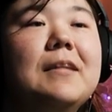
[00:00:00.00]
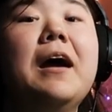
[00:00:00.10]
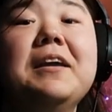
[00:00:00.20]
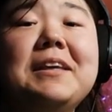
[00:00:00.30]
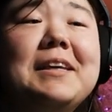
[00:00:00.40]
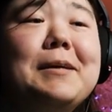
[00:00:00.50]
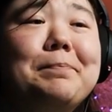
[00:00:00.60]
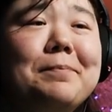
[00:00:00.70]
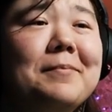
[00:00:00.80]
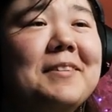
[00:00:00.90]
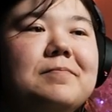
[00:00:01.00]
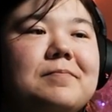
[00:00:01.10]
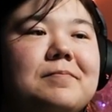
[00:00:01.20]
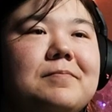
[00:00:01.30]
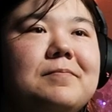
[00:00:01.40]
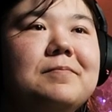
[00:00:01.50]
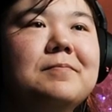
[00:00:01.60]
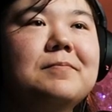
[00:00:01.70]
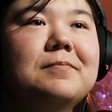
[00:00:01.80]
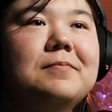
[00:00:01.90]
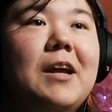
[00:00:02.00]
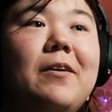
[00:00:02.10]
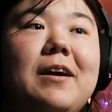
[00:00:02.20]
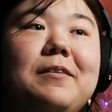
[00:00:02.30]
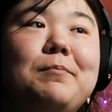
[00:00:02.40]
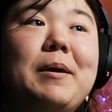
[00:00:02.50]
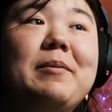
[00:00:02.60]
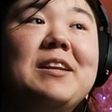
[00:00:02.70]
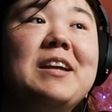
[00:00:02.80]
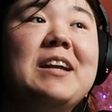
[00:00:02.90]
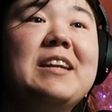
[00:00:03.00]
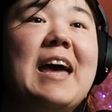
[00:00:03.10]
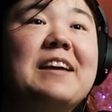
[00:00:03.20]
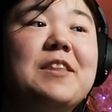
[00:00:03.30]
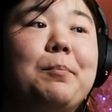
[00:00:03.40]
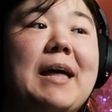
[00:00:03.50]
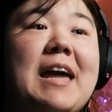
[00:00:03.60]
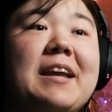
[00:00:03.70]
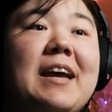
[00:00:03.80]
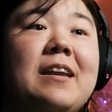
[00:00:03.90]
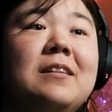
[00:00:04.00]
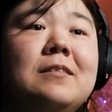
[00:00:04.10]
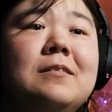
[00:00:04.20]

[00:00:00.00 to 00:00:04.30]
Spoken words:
Eep! All right, maybe we need to enact the plan again.